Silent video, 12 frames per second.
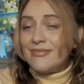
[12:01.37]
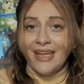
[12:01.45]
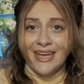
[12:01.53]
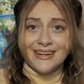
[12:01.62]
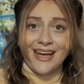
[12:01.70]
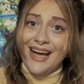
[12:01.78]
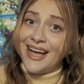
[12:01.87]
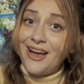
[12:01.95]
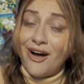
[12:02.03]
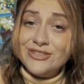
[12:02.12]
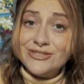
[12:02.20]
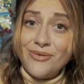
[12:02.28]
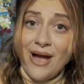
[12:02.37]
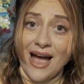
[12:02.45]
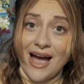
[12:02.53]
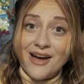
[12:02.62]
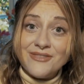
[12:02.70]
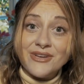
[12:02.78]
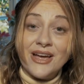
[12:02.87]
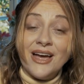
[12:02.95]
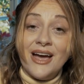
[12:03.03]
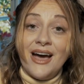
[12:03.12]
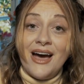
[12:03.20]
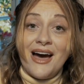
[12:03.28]
And I also have
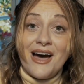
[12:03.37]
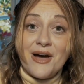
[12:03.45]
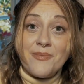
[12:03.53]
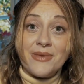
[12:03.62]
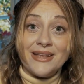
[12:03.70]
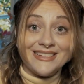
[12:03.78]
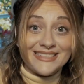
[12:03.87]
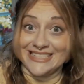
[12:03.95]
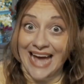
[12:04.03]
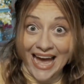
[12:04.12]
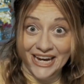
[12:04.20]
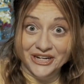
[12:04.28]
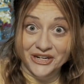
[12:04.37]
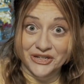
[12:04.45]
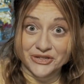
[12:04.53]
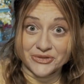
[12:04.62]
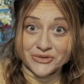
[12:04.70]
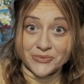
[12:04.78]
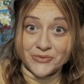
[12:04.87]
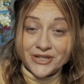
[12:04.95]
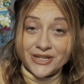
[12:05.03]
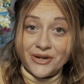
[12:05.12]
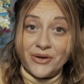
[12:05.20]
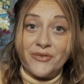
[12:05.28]
an entire YouTube
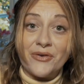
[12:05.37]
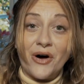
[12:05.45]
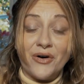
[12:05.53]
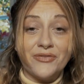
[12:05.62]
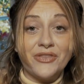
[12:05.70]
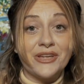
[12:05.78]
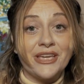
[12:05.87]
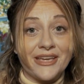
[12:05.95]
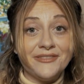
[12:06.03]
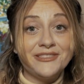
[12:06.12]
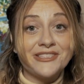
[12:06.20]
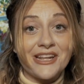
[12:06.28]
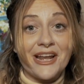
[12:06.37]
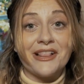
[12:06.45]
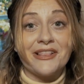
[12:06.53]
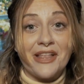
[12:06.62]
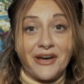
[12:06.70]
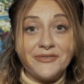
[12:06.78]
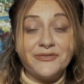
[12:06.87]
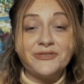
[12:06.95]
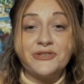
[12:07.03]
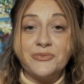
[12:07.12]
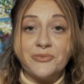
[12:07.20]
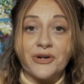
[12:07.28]
video of all of the gifts that I love
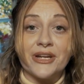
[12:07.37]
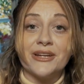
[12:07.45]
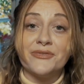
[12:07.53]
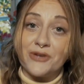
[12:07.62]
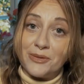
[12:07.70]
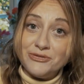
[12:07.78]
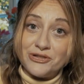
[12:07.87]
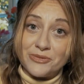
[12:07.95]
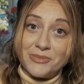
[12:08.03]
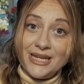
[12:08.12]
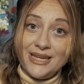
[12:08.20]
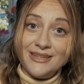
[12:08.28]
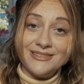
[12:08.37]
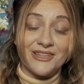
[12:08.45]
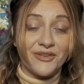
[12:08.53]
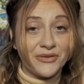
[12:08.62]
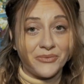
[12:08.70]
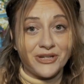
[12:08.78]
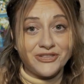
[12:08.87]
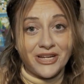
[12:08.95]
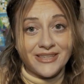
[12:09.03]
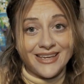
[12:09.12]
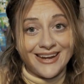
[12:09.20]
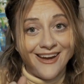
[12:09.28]
to bring from Germany. So if you want to check
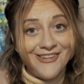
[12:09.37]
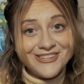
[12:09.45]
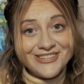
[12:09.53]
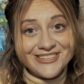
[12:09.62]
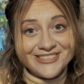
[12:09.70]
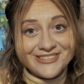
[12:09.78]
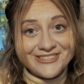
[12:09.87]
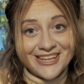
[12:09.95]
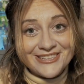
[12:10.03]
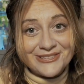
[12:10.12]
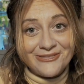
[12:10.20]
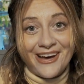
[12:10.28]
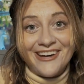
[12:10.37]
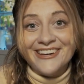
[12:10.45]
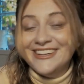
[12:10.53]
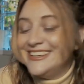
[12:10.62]
that out, you can do that as well.